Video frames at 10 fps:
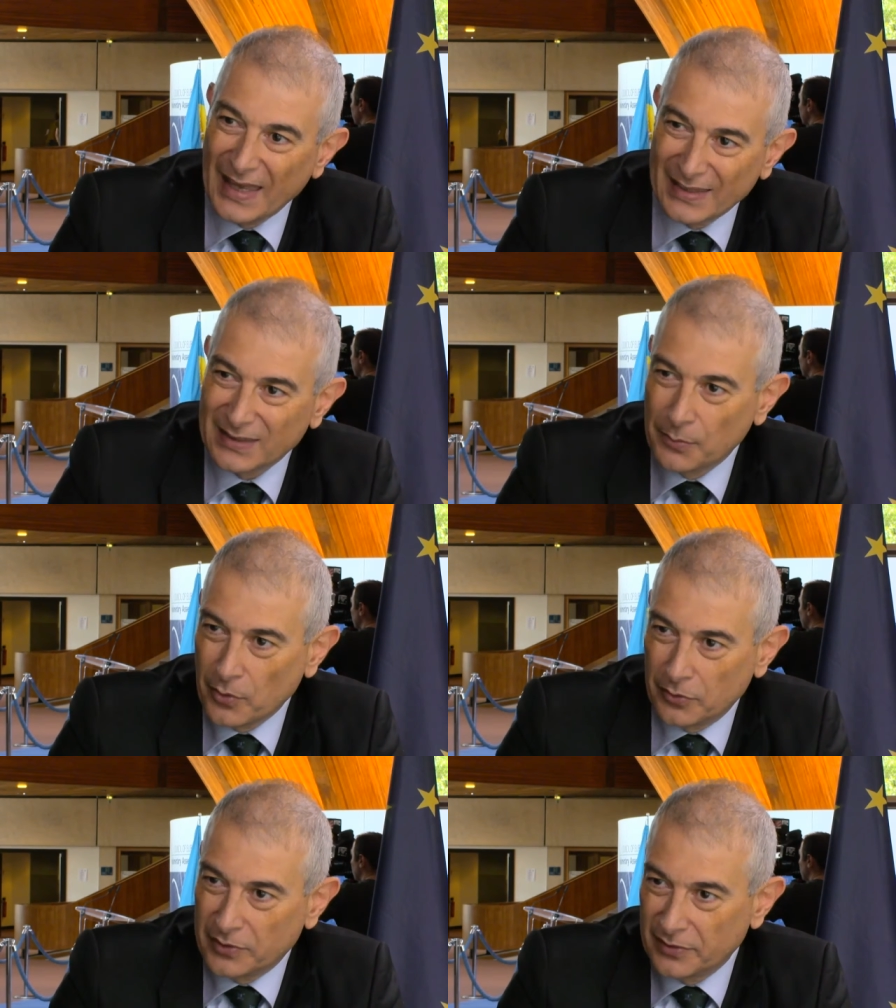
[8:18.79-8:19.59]
at the
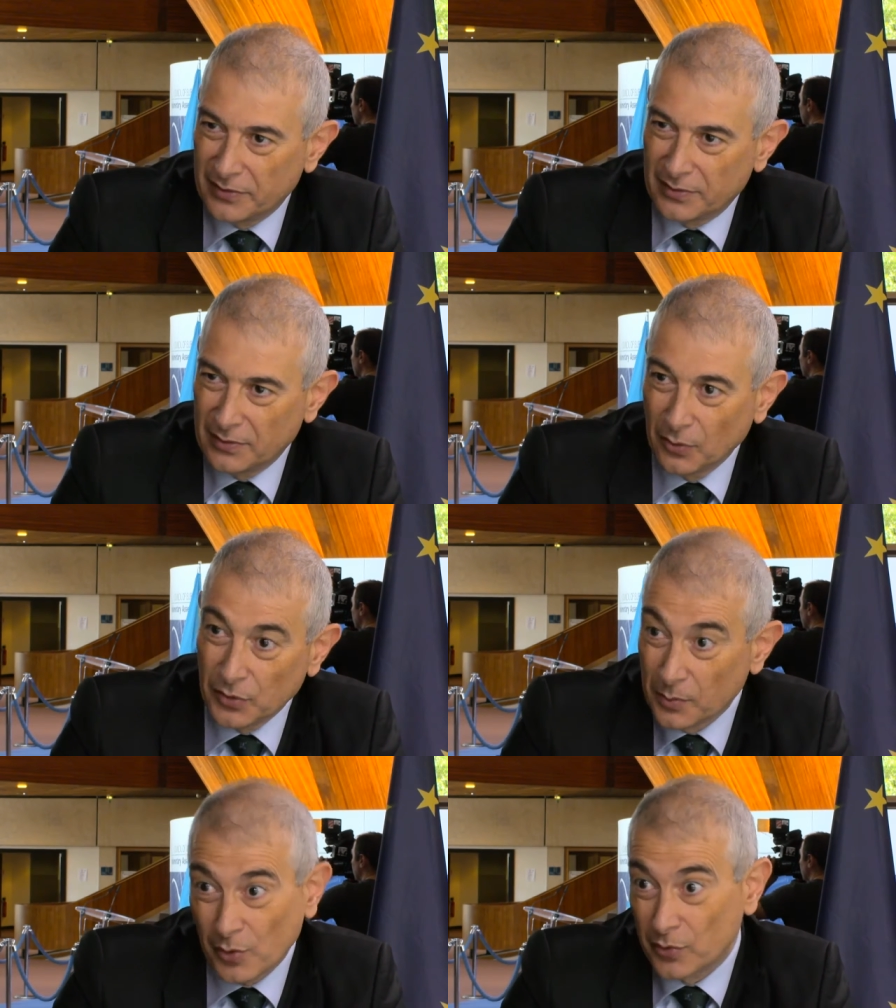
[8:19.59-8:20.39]
border
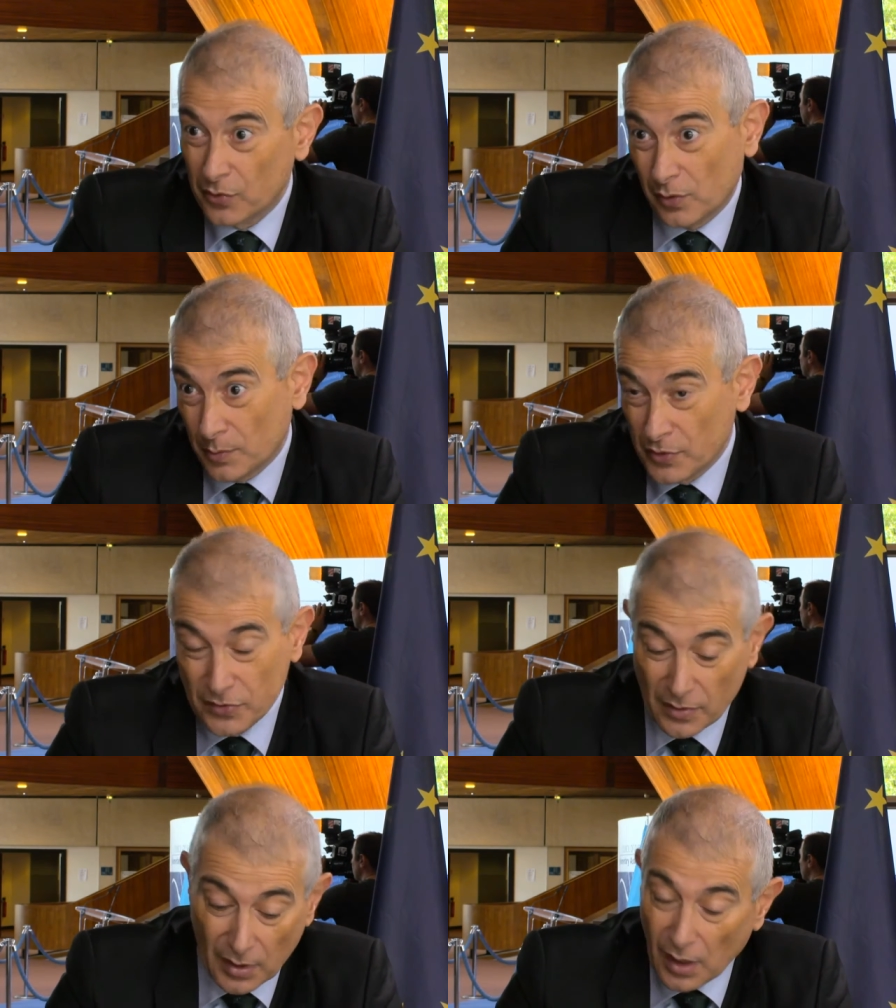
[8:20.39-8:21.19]
on the border
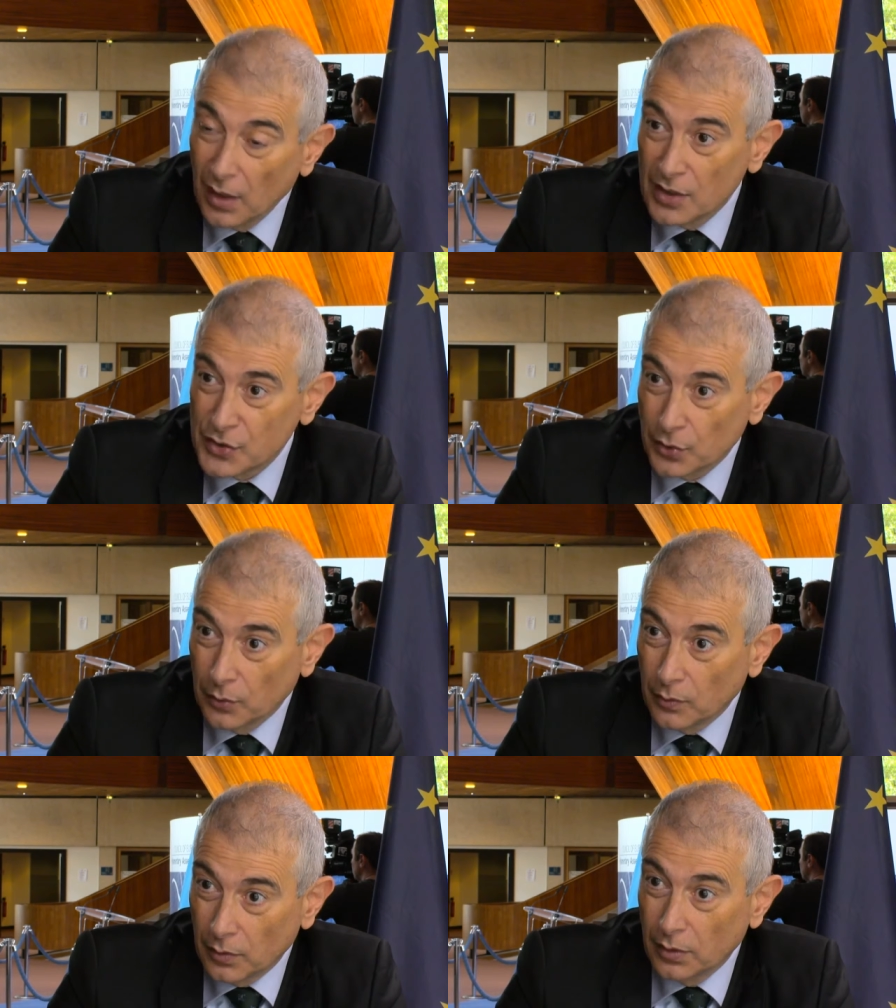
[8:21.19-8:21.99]
almost. So
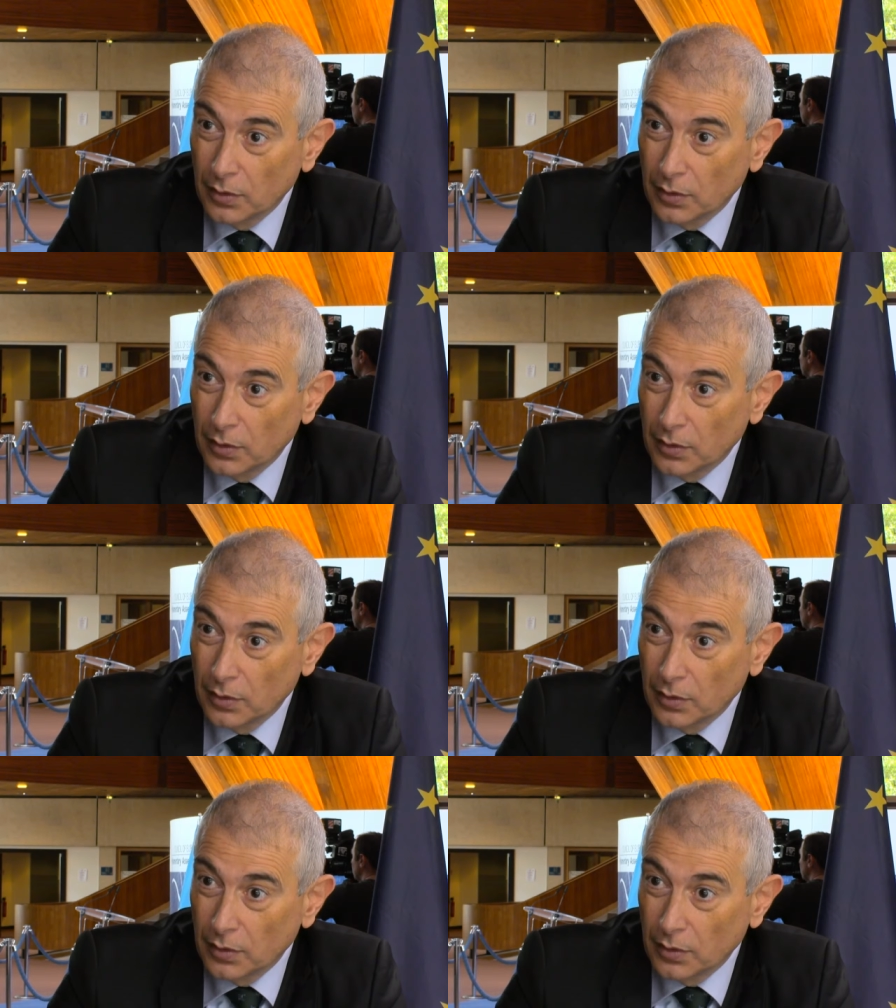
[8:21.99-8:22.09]
uh,